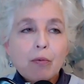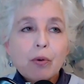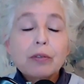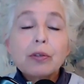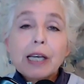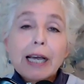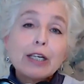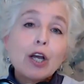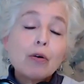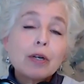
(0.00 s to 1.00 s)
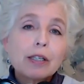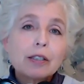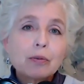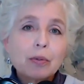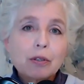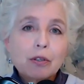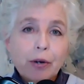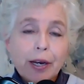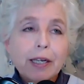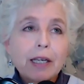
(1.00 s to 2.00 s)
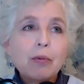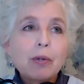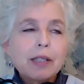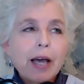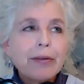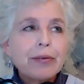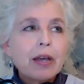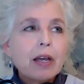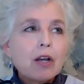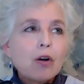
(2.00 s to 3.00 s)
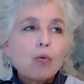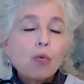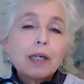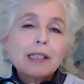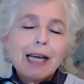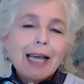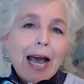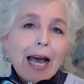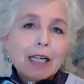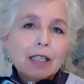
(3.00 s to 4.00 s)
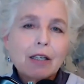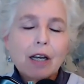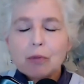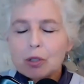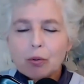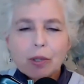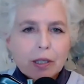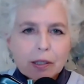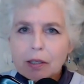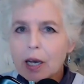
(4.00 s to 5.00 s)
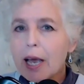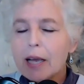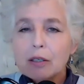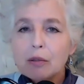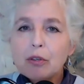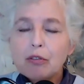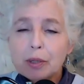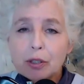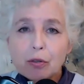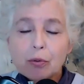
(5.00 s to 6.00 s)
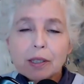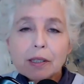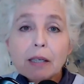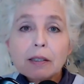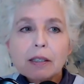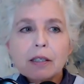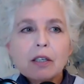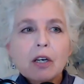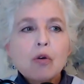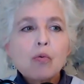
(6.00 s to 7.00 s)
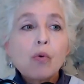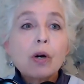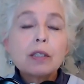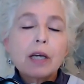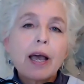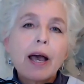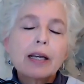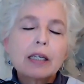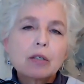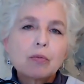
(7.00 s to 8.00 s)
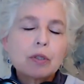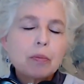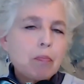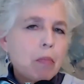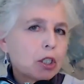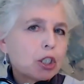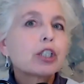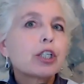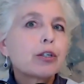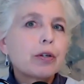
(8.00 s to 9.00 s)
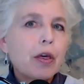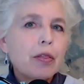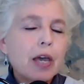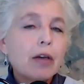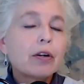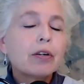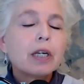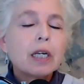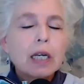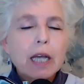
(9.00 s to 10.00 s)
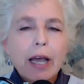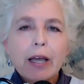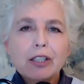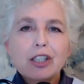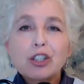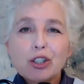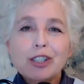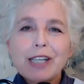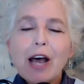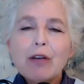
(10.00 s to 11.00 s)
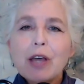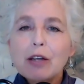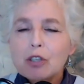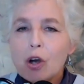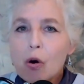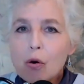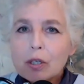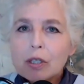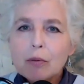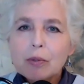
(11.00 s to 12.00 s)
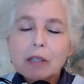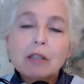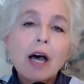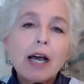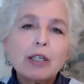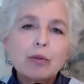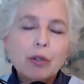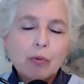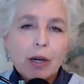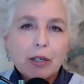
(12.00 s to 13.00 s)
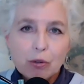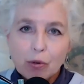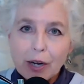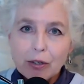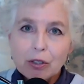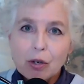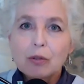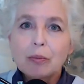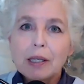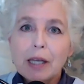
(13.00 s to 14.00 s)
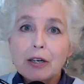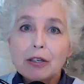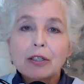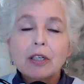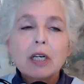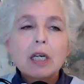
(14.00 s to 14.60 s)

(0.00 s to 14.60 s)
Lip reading: And one thing I noticed with Cranny was that I was doing these diagonal movements through his skeleton. One diagonal was much clearer than the other. And it turned out that totally was aligned with what his rider told me later.